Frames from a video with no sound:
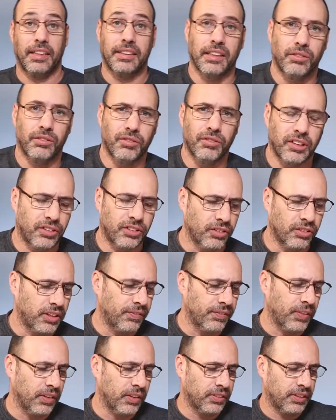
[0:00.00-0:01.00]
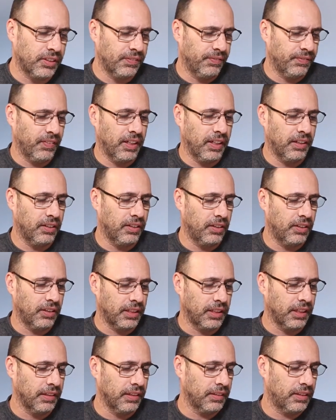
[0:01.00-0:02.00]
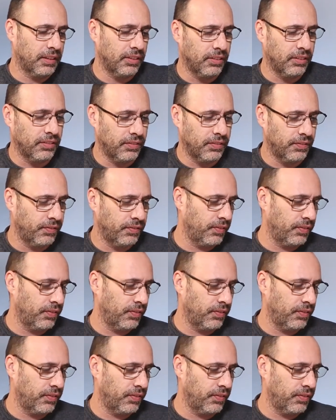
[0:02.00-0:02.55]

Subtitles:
Doesn't want to come out. Okay, so